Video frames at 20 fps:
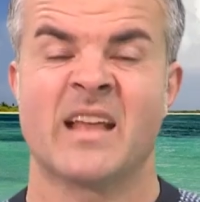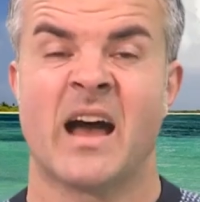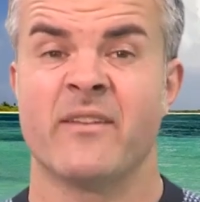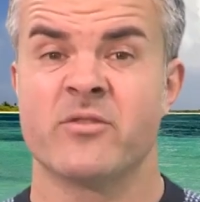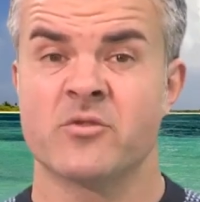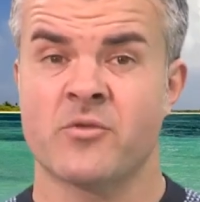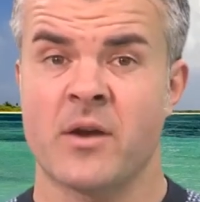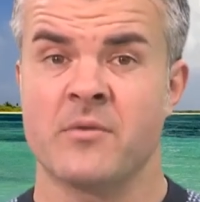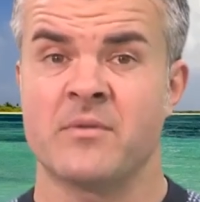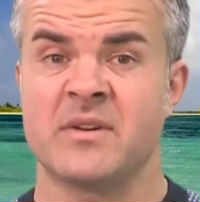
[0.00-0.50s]

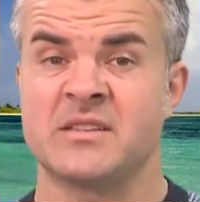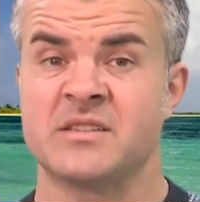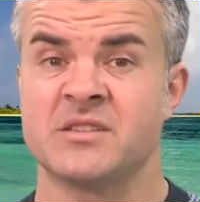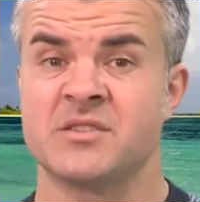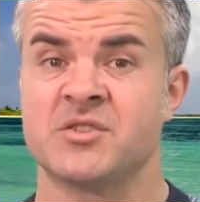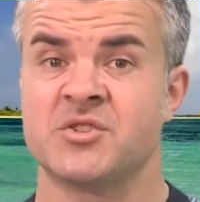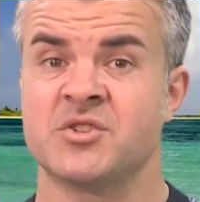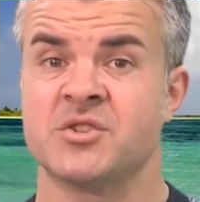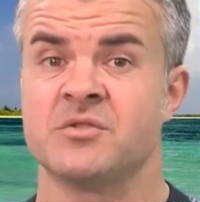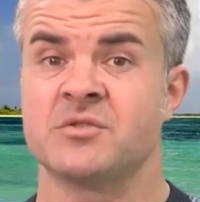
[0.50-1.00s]
Other great
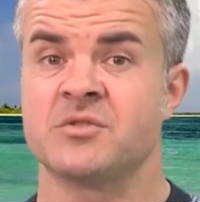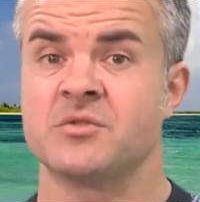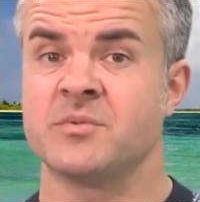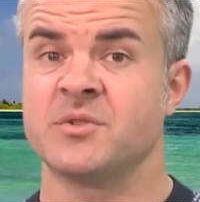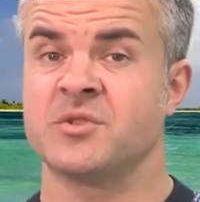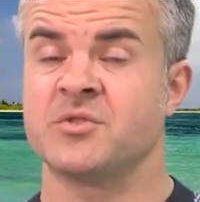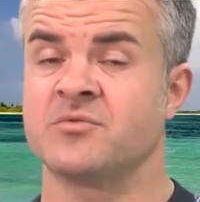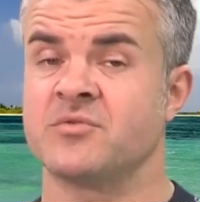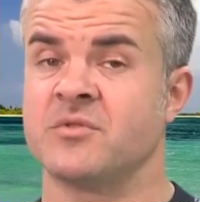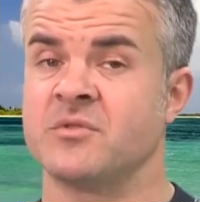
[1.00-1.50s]
reasons to choose
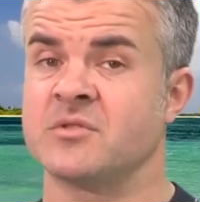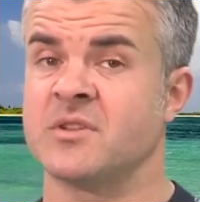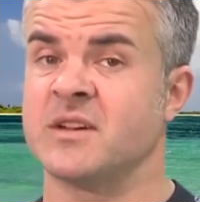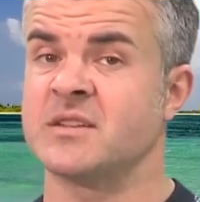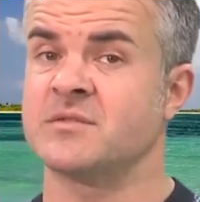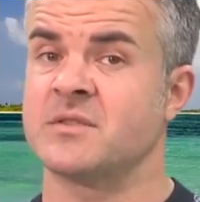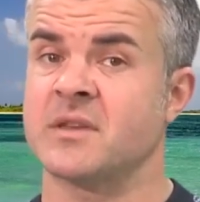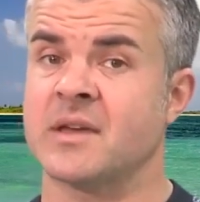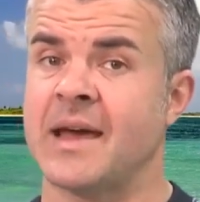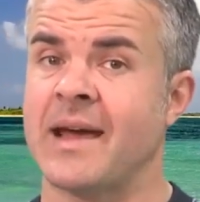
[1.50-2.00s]
Norwegian Cruise
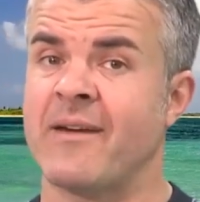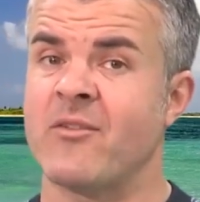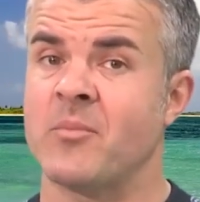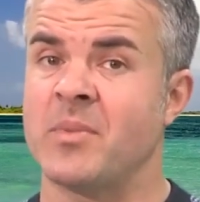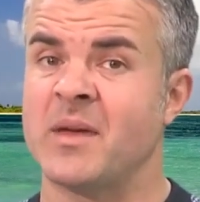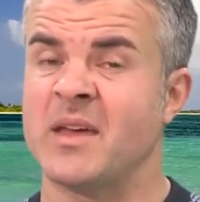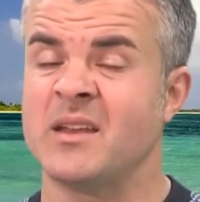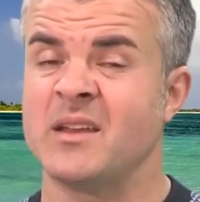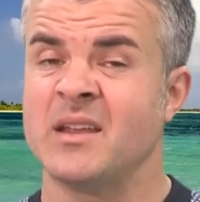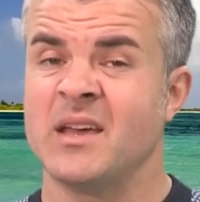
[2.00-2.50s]
Lines for the
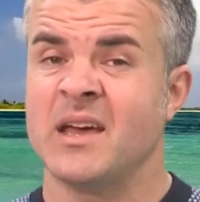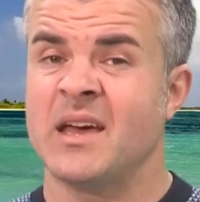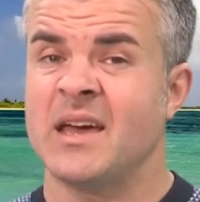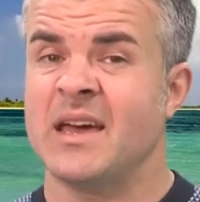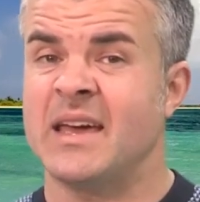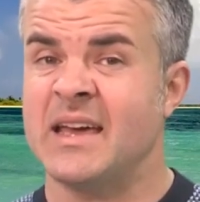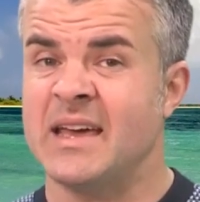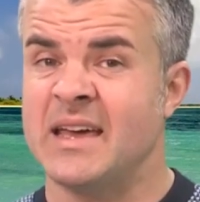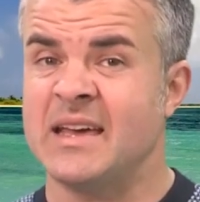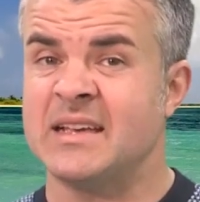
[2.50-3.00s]
Caribbean,
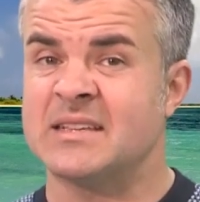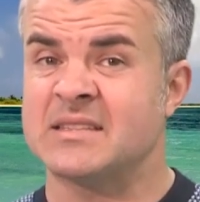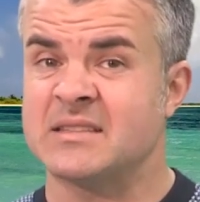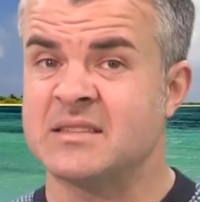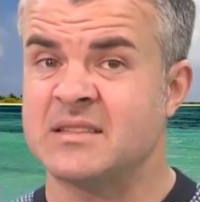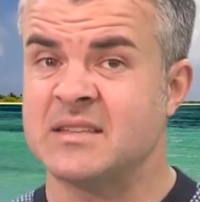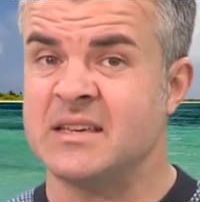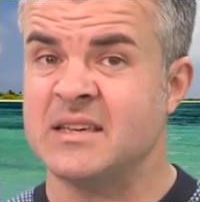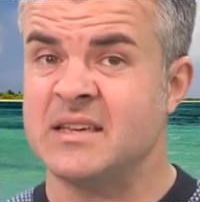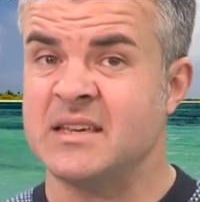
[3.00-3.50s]
it is
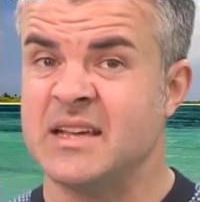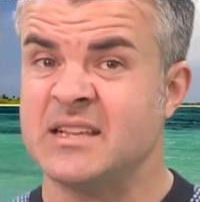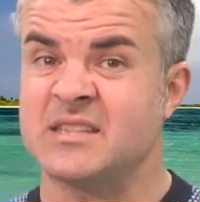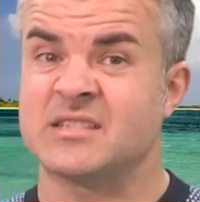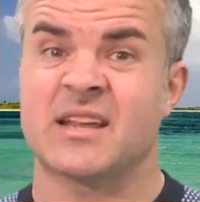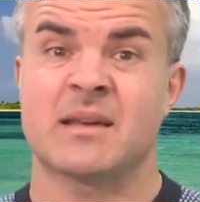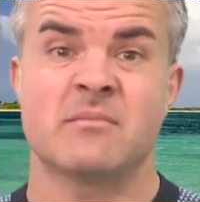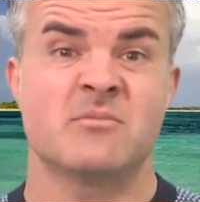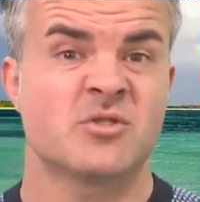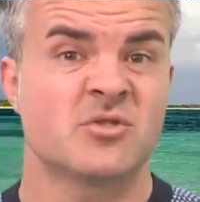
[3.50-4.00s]
the
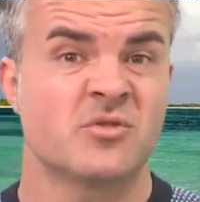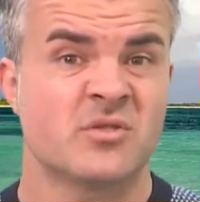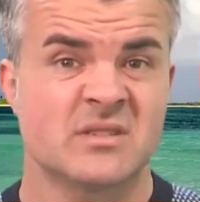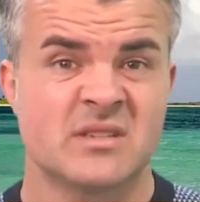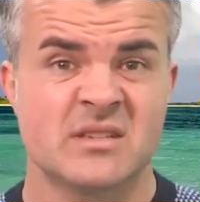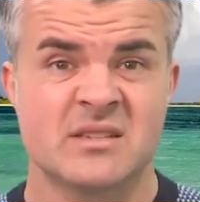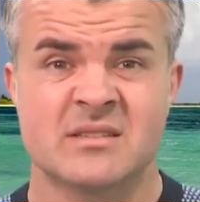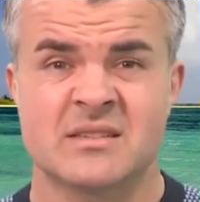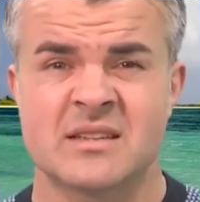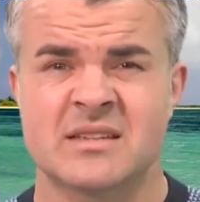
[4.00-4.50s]
entertainment
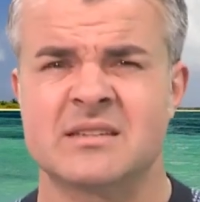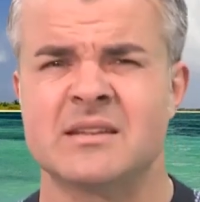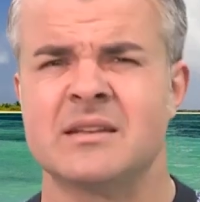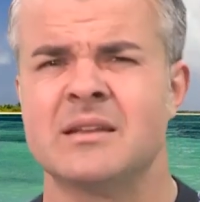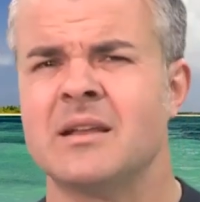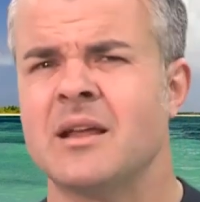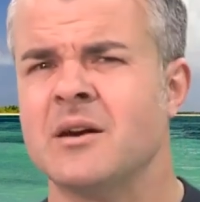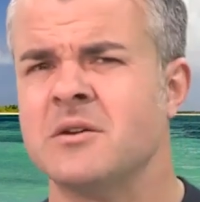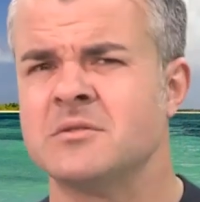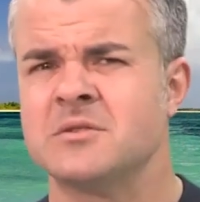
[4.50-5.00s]
choices. There's
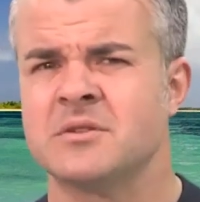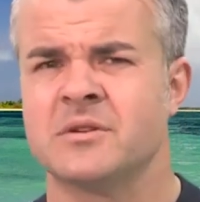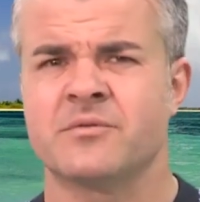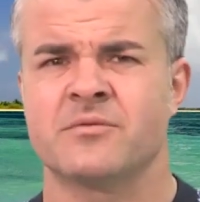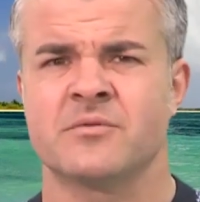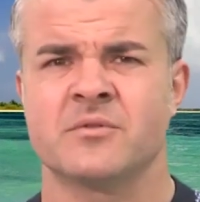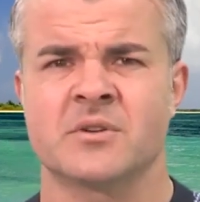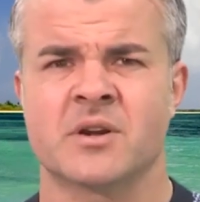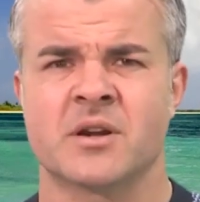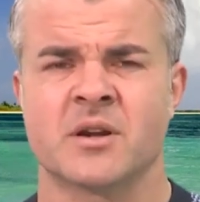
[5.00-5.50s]
loads of
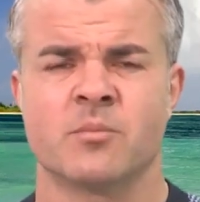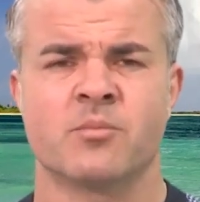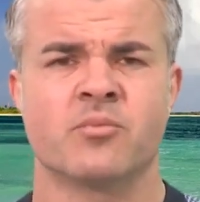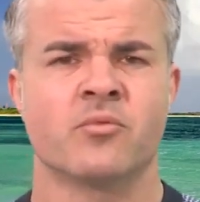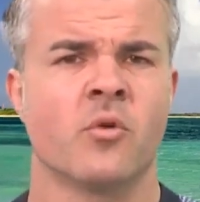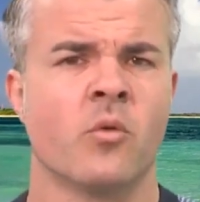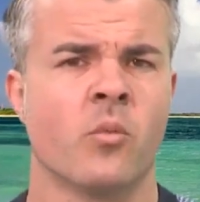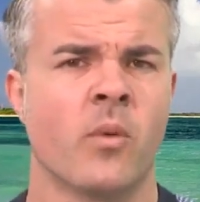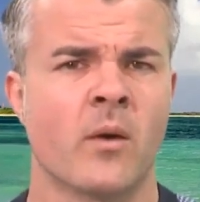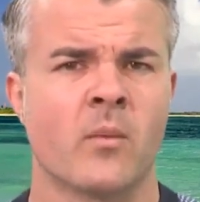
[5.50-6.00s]
different kind of
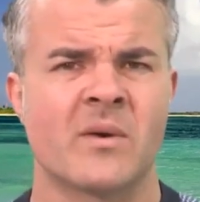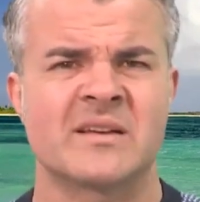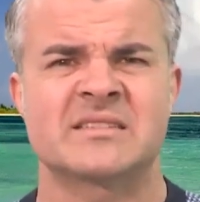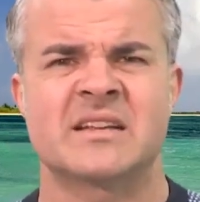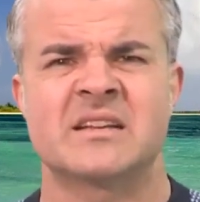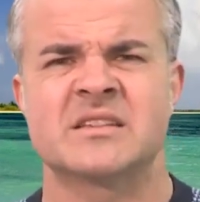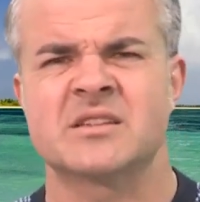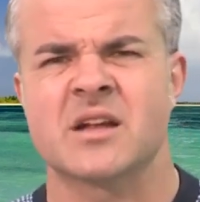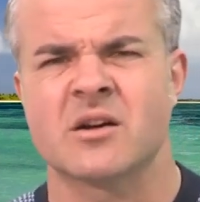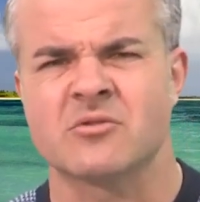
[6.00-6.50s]
Broadway West
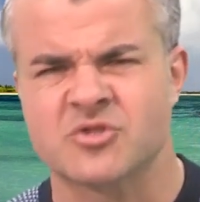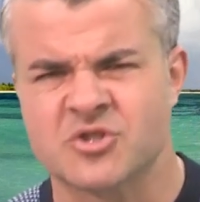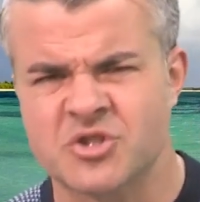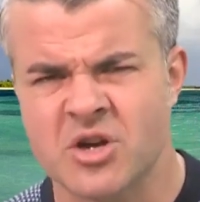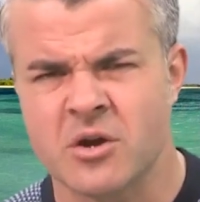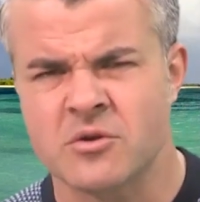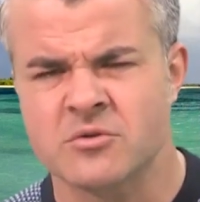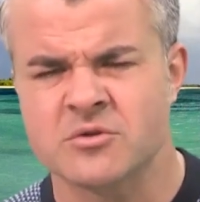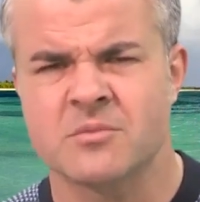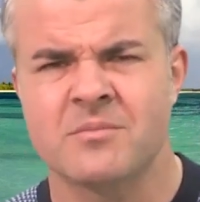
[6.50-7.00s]
End style
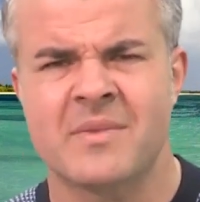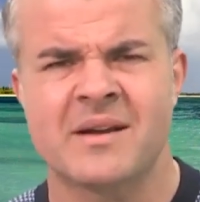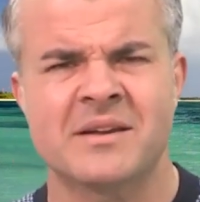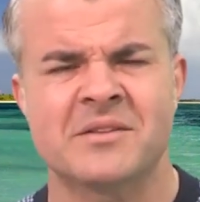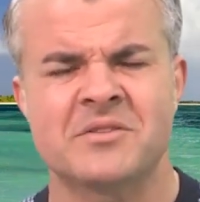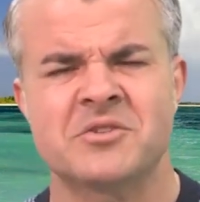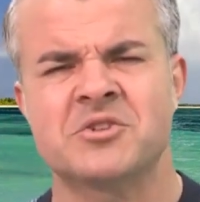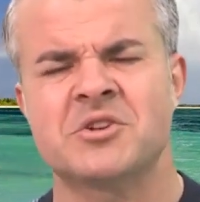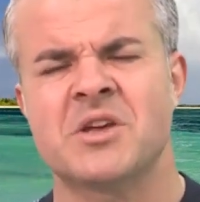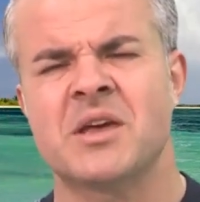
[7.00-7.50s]
shows on
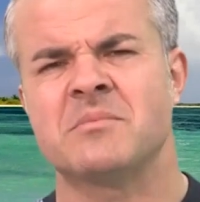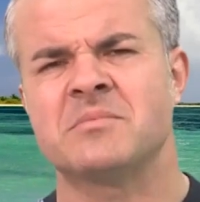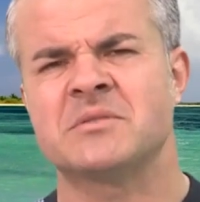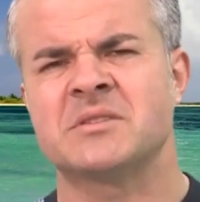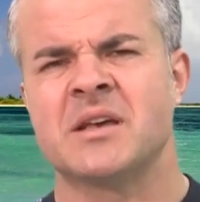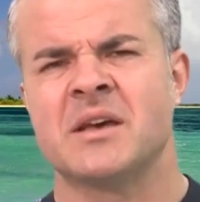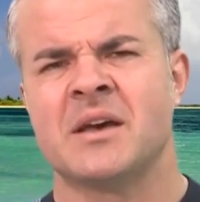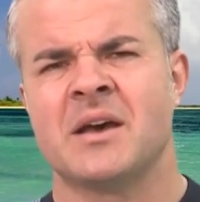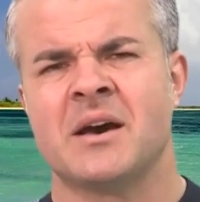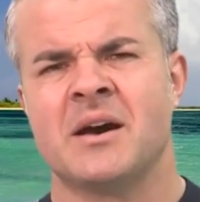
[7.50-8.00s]
many of the ships.